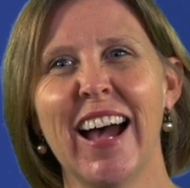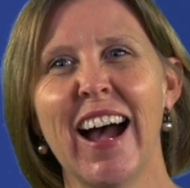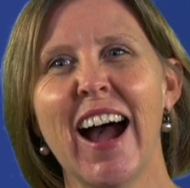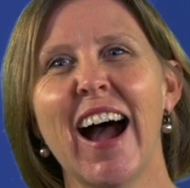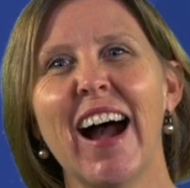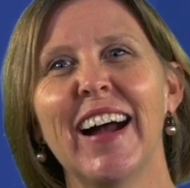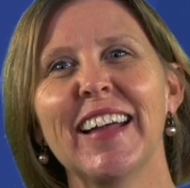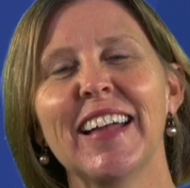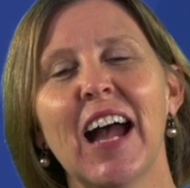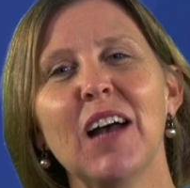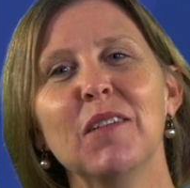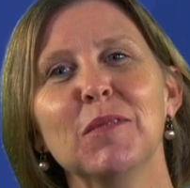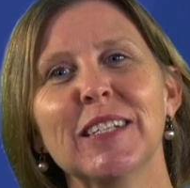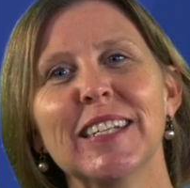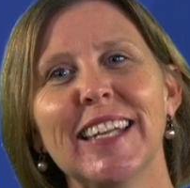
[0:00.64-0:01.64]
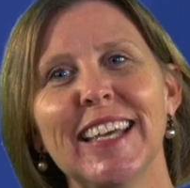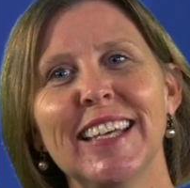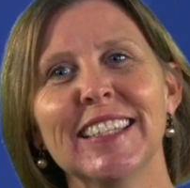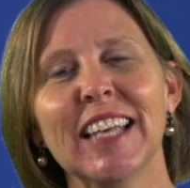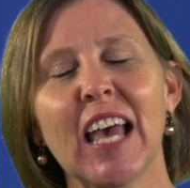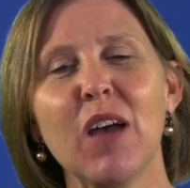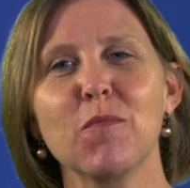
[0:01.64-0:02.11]
Hi, I'm Denise
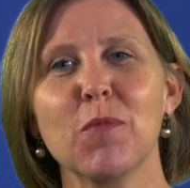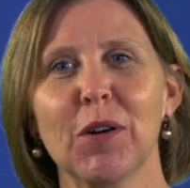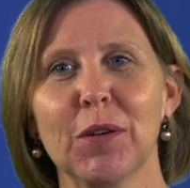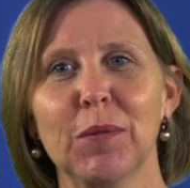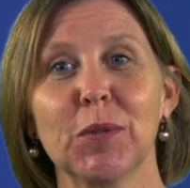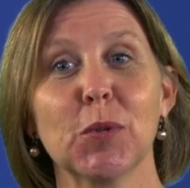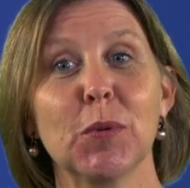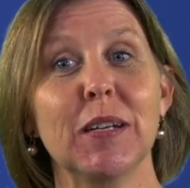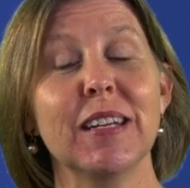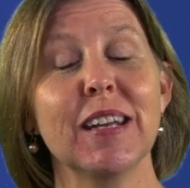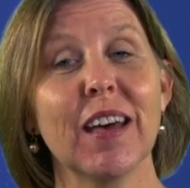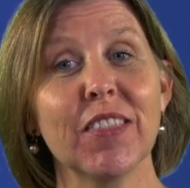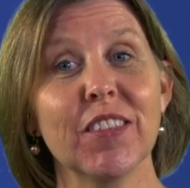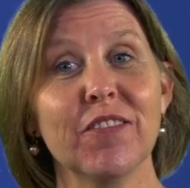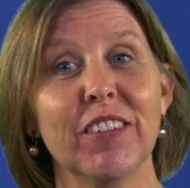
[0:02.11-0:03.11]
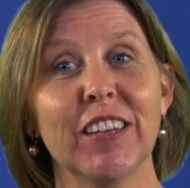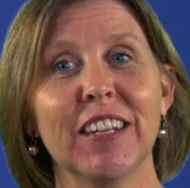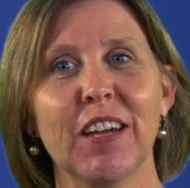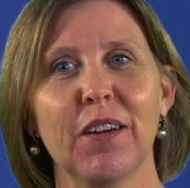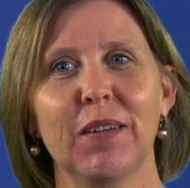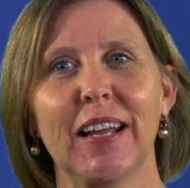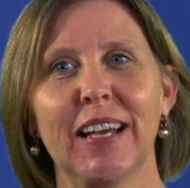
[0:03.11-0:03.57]
and welcome to another
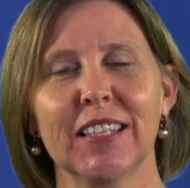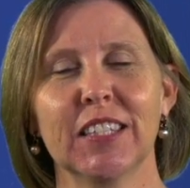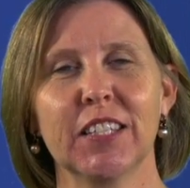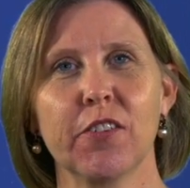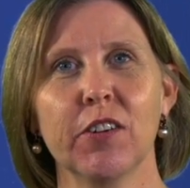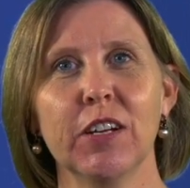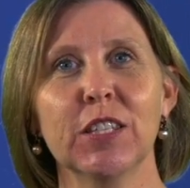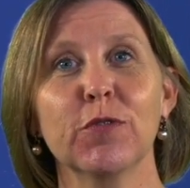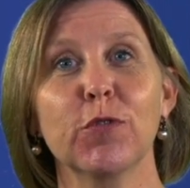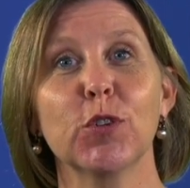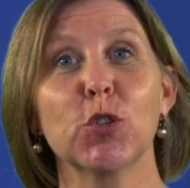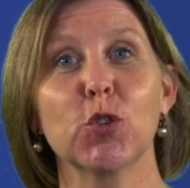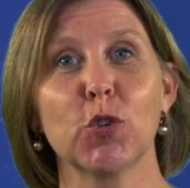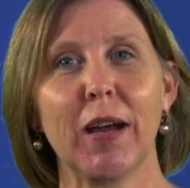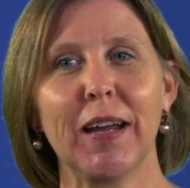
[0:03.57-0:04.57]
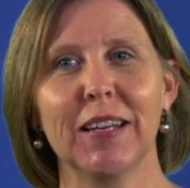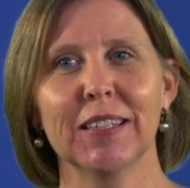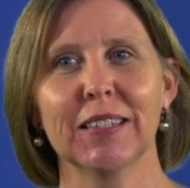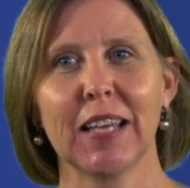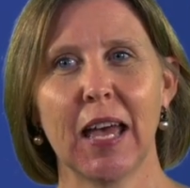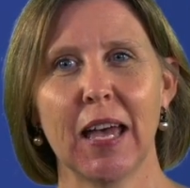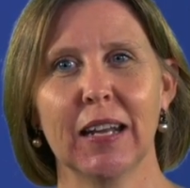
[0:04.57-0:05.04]
video in our series for trainers
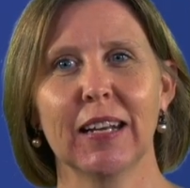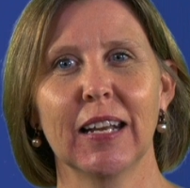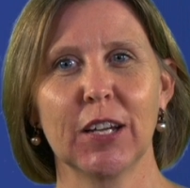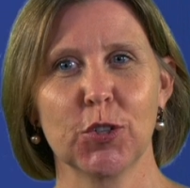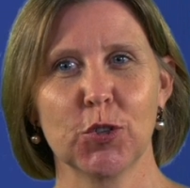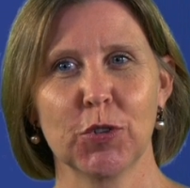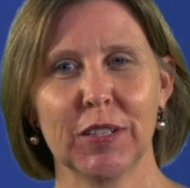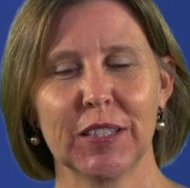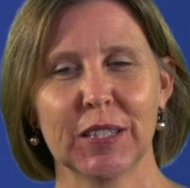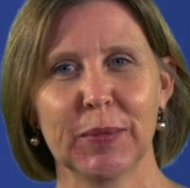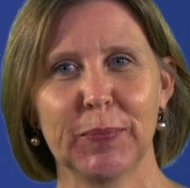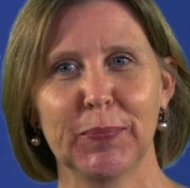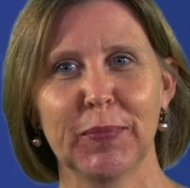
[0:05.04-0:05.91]
and lecturers.